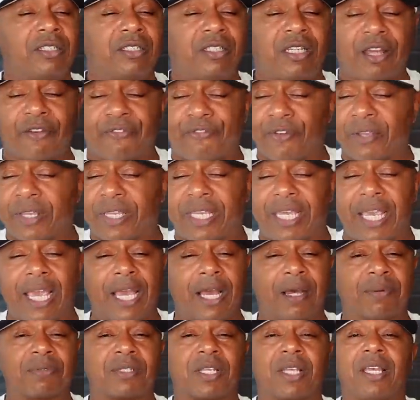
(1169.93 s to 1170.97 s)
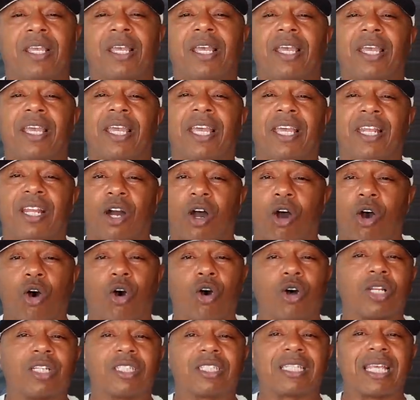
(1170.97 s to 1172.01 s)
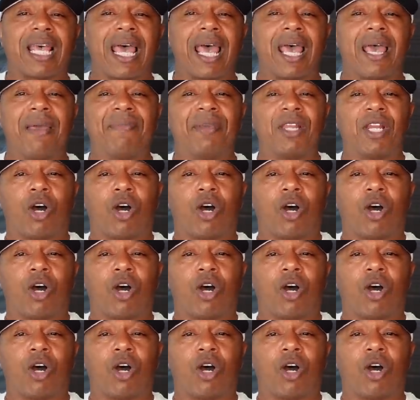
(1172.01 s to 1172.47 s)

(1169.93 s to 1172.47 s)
different camps and all the time,